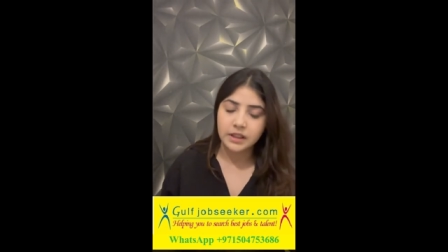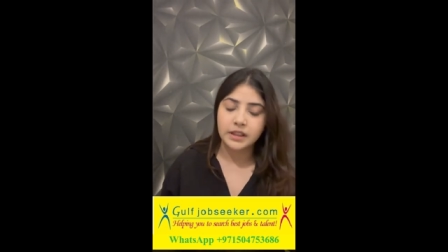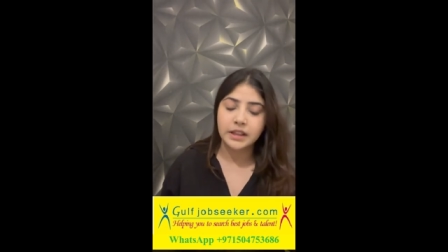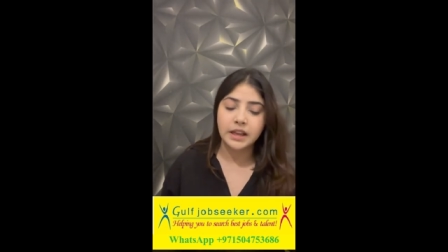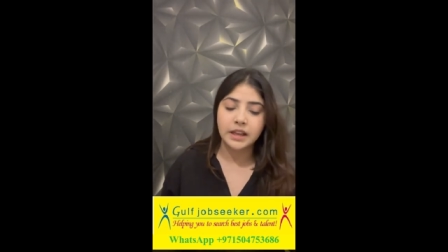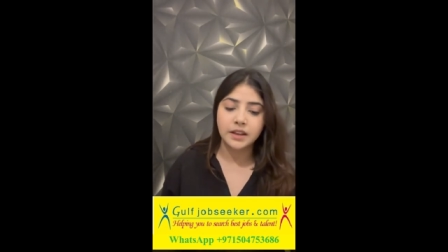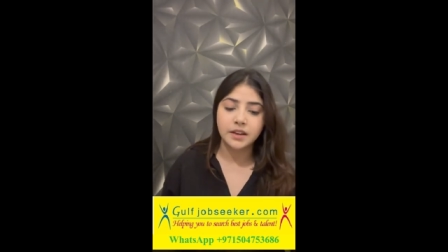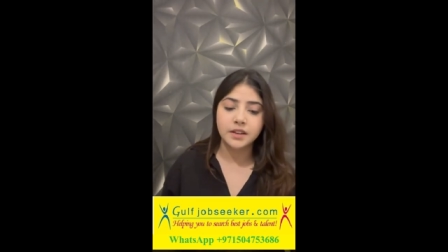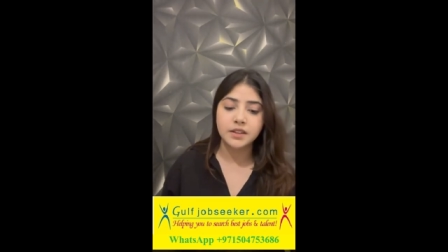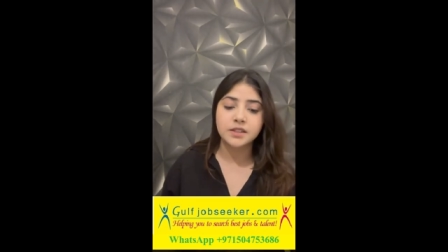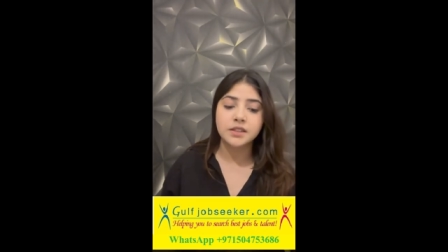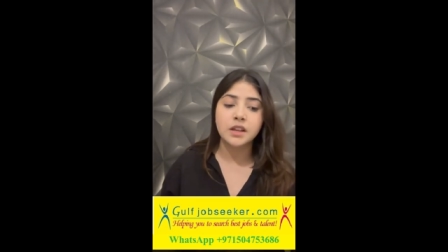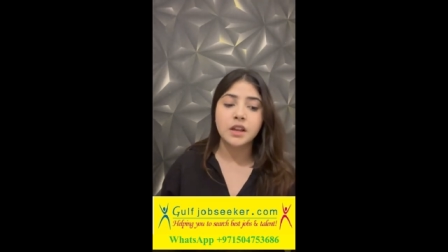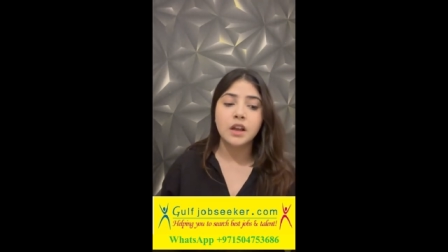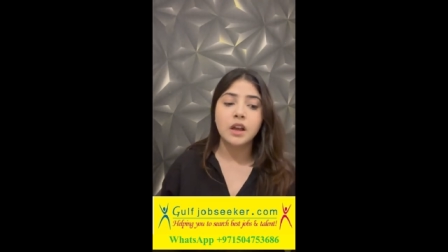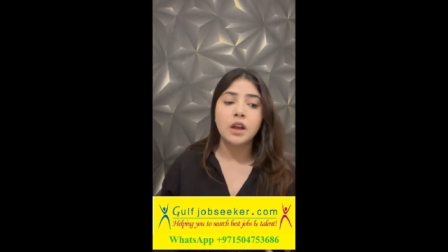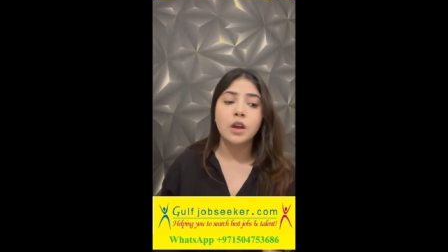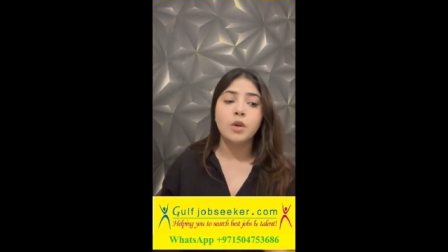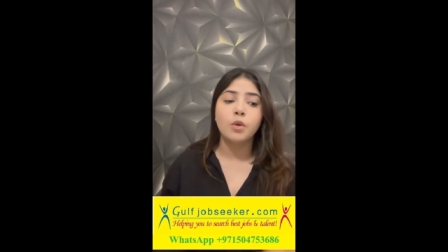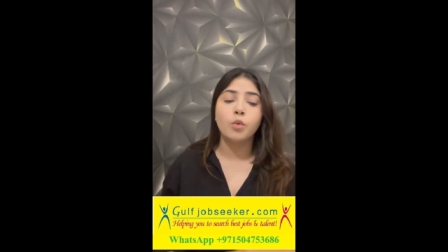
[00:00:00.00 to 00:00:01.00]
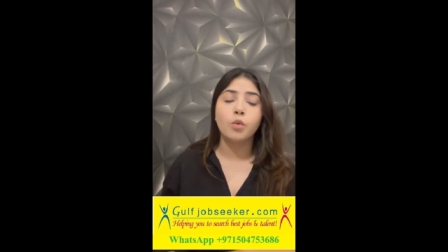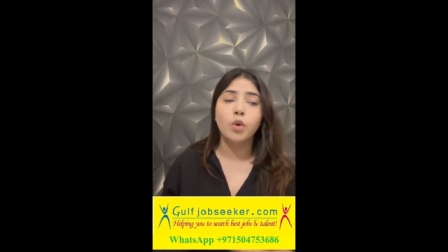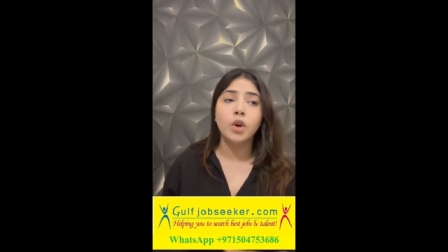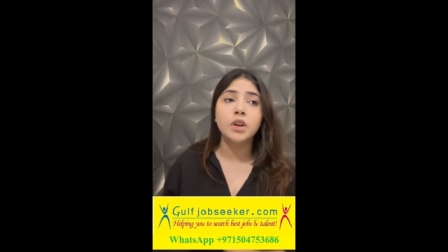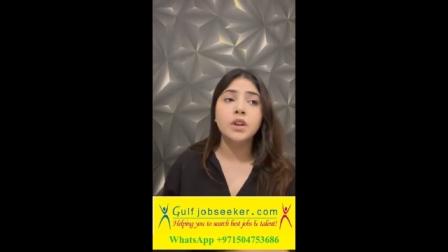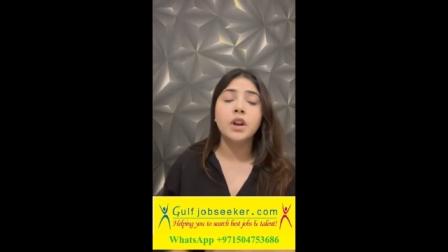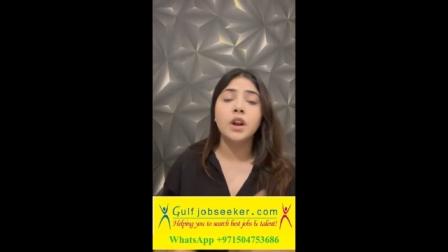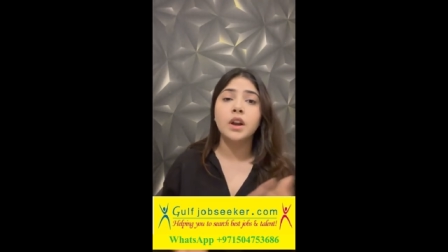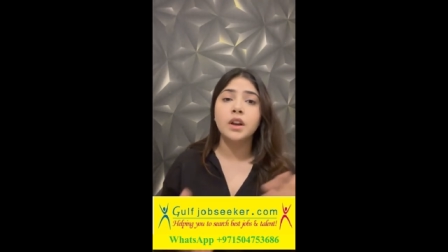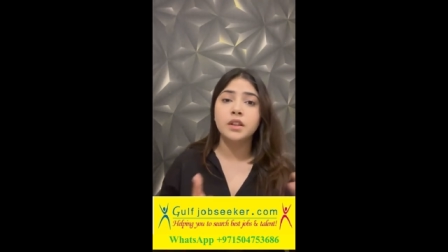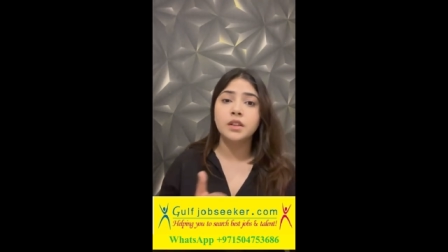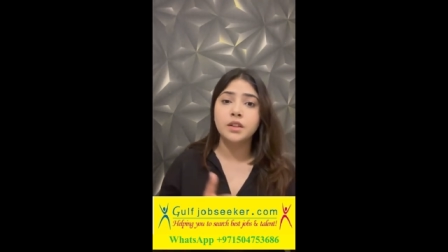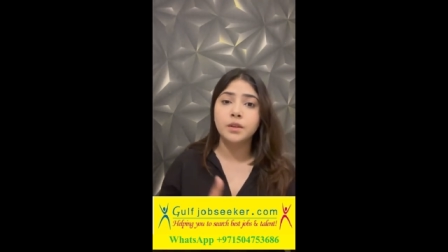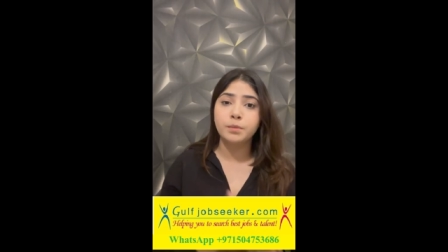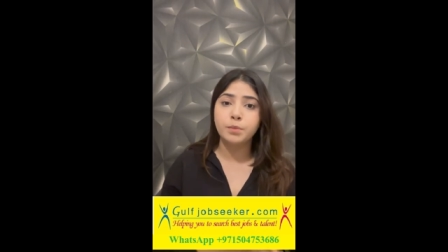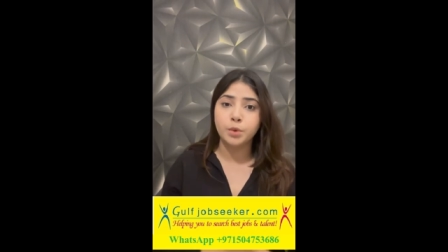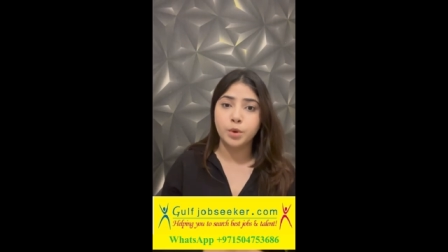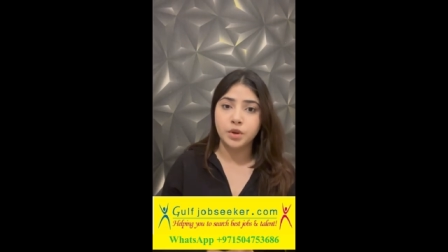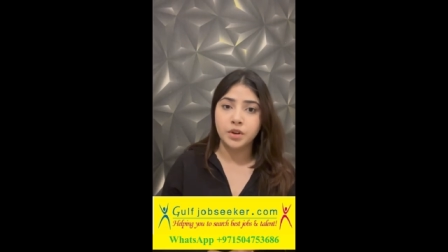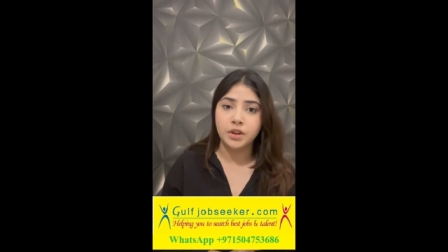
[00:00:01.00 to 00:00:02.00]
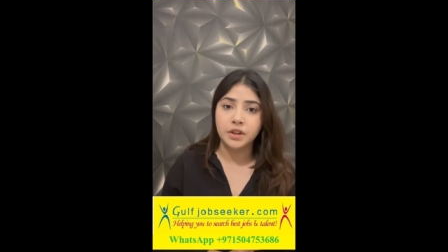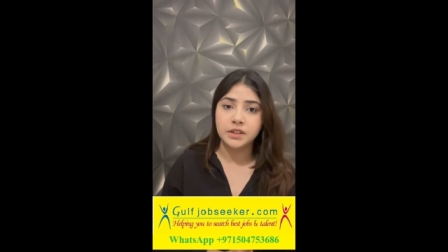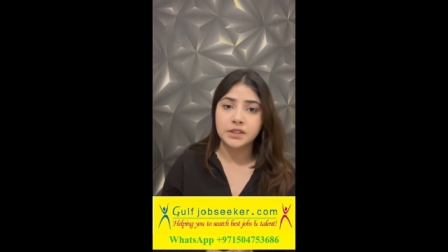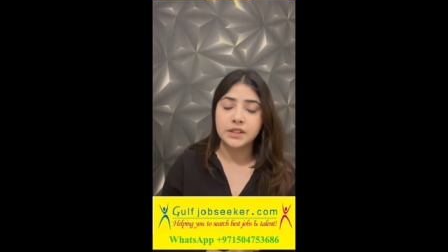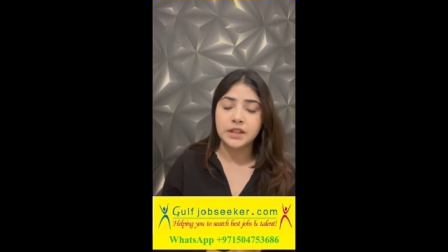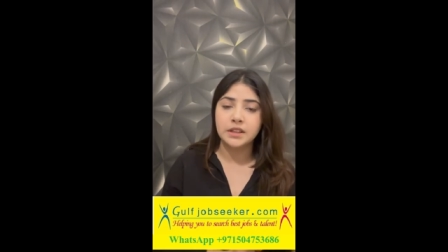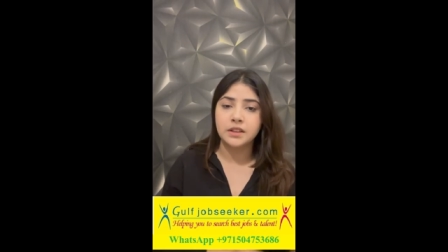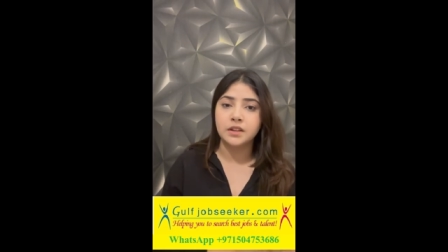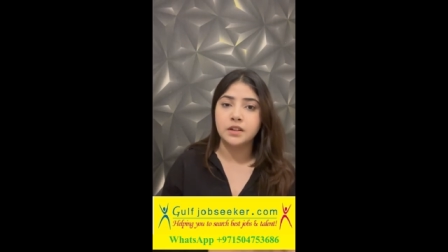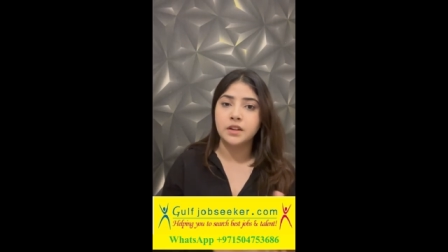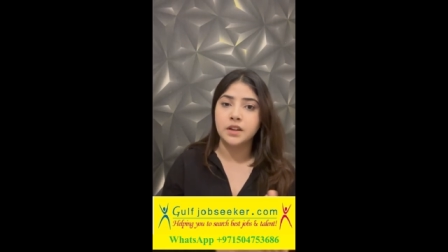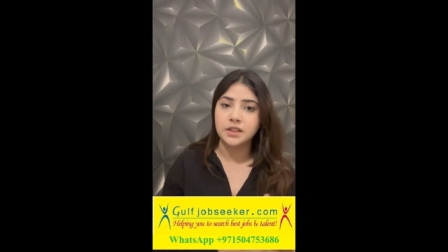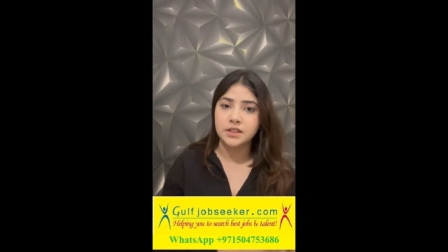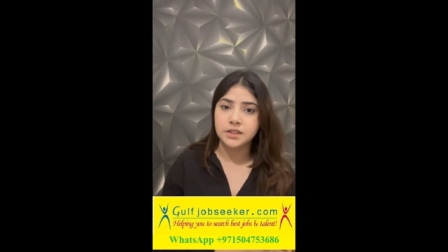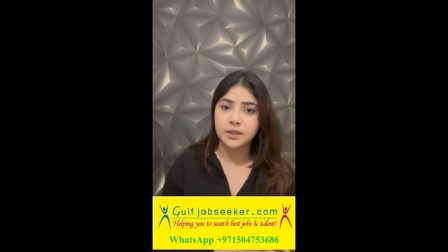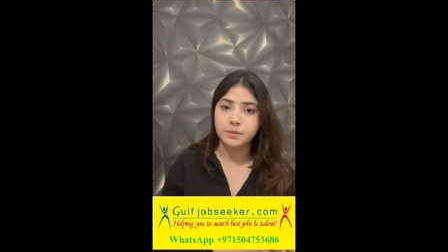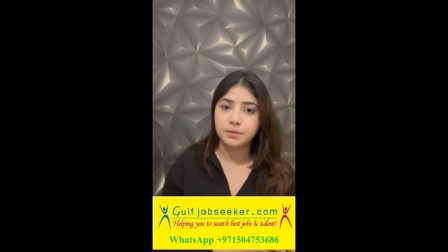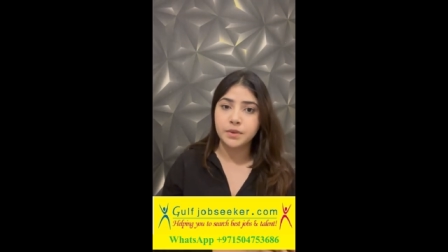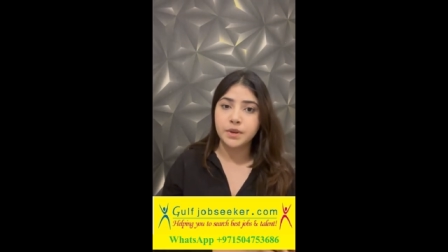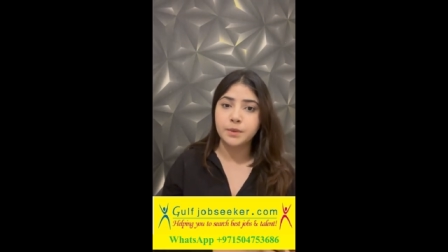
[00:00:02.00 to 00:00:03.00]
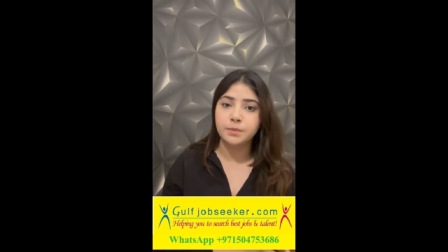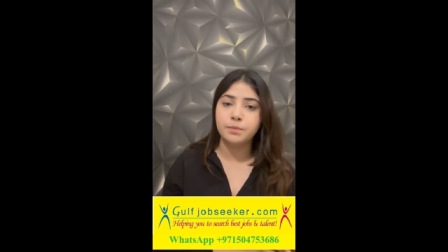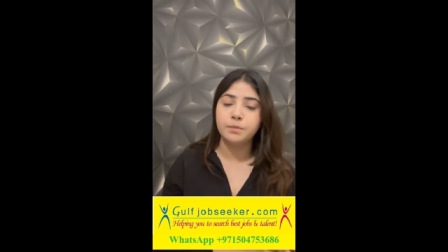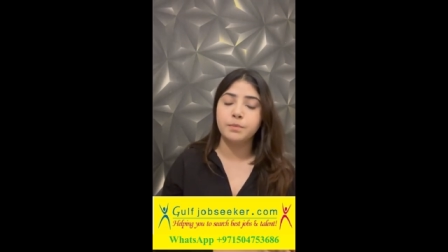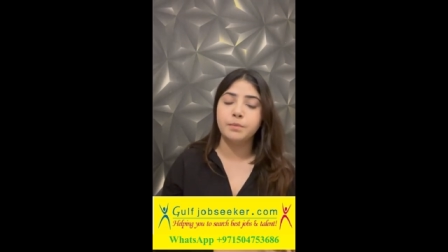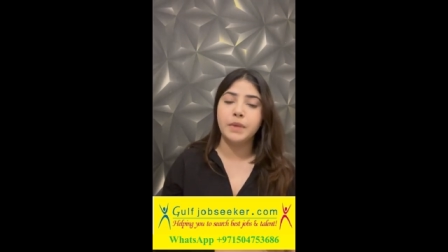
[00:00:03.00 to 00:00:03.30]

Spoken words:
That is, what are the products that the customer